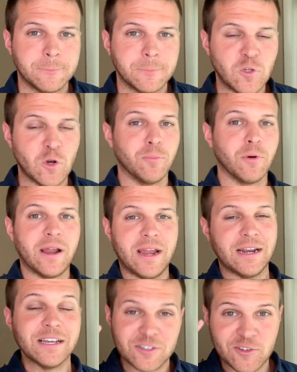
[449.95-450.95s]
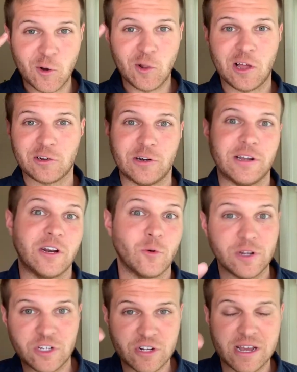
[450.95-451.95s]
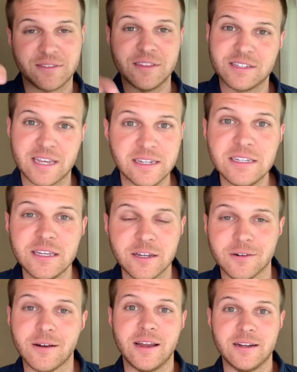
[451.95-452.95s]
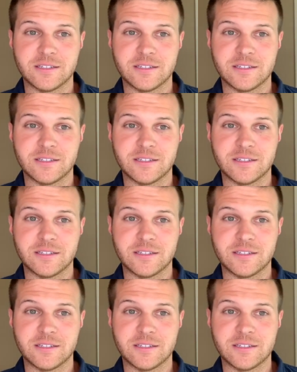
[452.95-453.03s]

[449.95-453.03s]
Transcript: Your brain is no longer going to reject this idea, right?